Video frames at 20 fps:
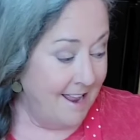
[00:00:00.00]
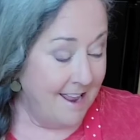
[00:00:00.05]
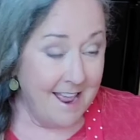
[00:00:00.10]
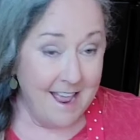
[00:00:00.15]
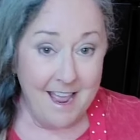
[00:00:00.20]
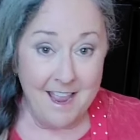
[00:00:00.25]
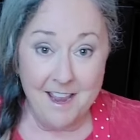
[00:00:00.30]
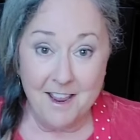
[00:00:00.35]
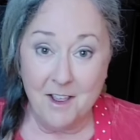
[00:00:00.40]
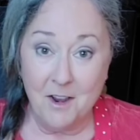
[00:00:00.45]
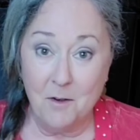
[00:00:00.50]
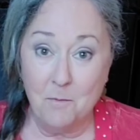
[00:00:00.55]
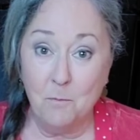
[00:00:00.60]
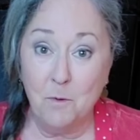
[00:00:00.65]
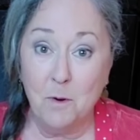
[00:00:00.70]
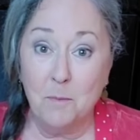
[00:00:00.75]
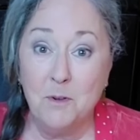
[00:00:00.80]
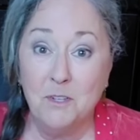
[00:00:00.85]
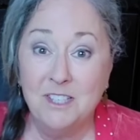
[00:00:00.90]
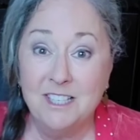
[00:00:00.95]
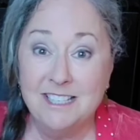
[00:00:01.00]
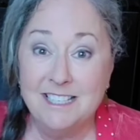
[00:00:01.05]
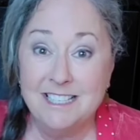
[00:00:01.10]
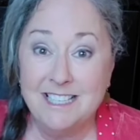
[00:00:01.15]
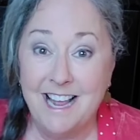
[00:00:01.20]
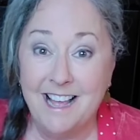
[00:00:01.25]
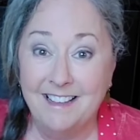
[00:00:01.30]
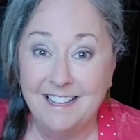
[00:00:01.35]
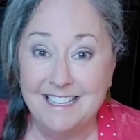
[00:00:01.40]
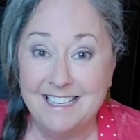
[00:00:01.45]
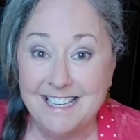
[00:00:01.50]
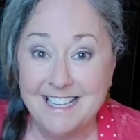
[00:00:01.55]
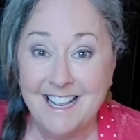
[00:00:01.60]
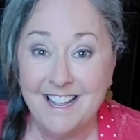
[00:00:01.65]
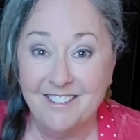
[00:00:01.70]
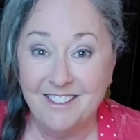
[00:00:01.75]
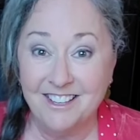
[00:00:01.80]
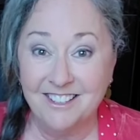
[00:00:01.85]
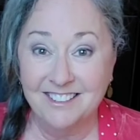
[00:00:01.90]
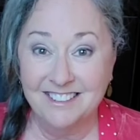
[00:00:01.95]
and we'll put this salad
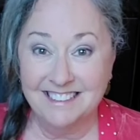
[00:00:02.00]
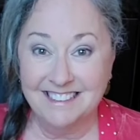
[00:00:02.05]
together.